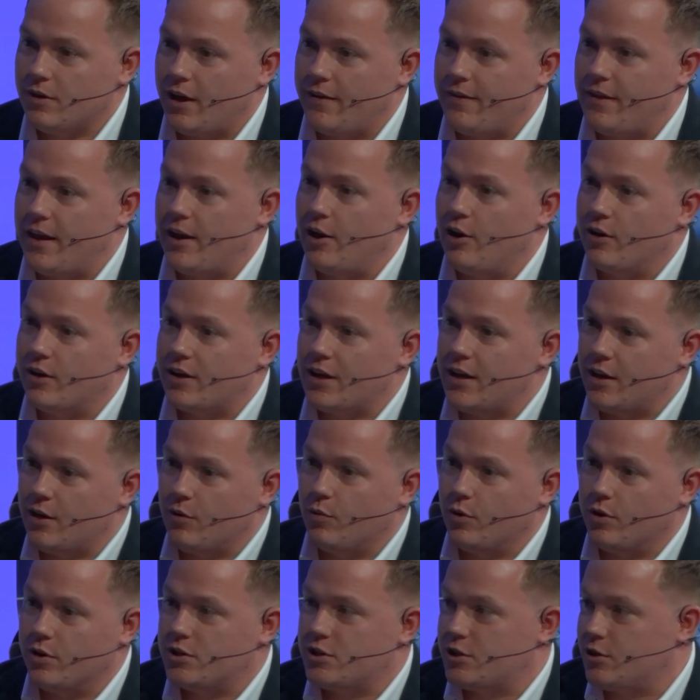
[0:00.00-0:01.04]
and they look
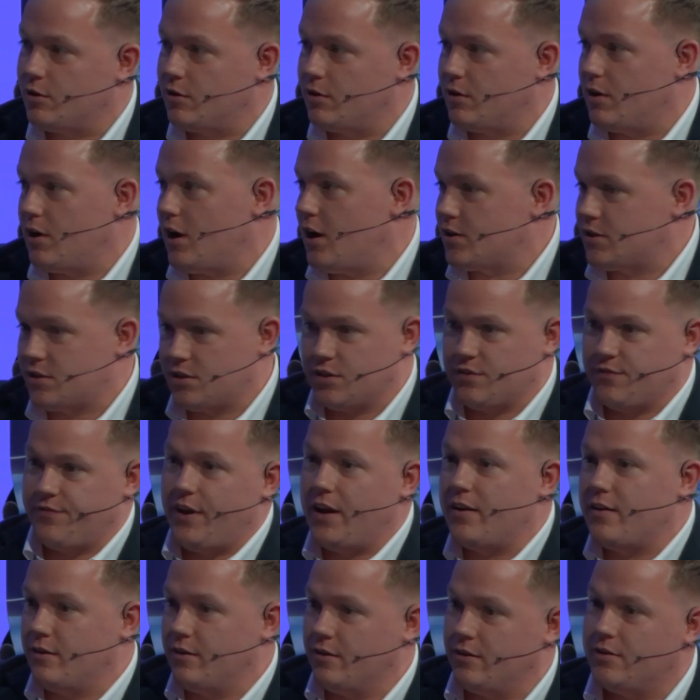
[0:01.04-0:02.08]
inwards to us as
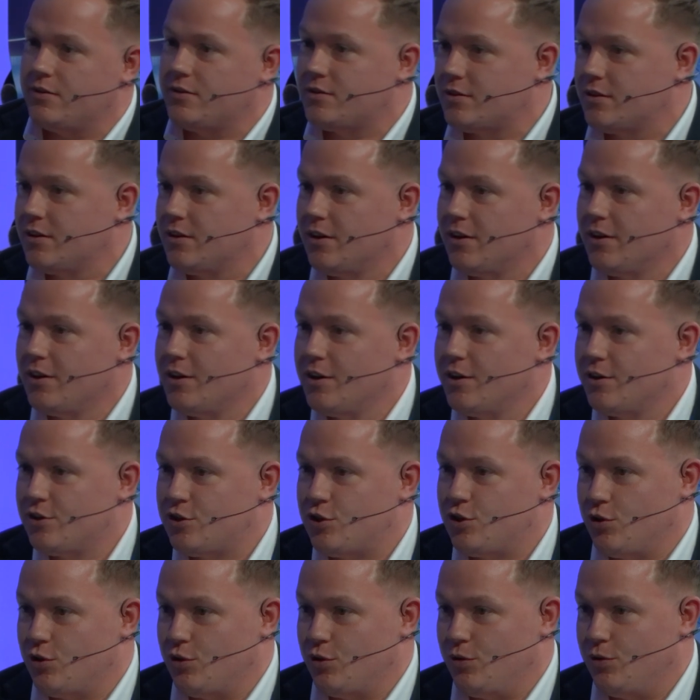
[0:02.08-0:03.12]
vendors
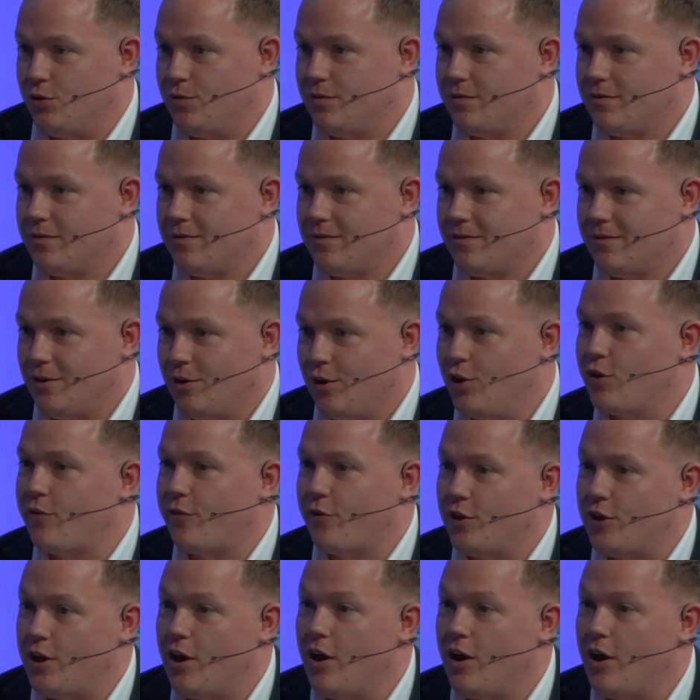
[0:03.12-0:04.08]
to look for the